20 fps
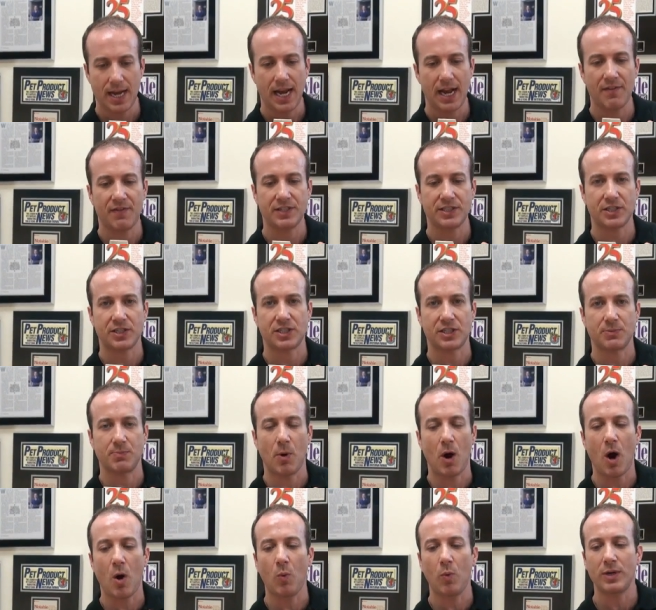If it's a
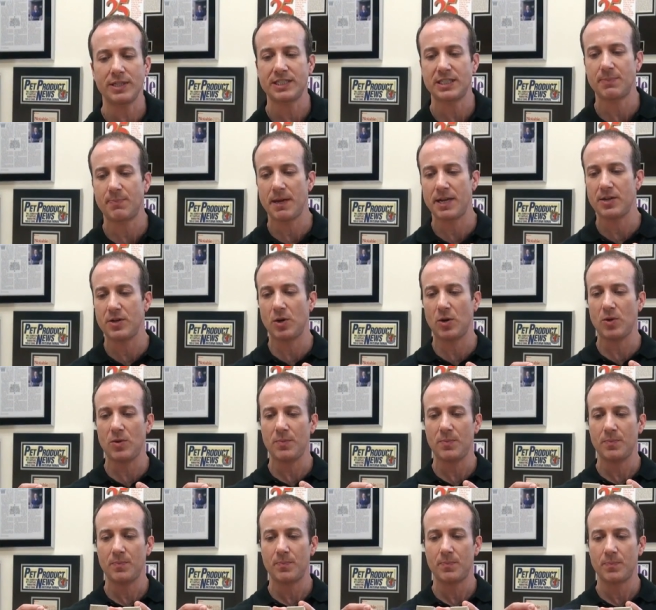small wood
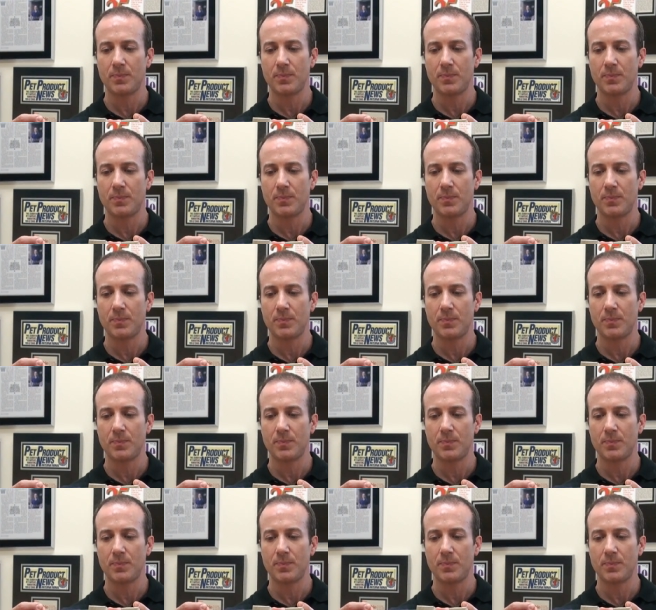spindle,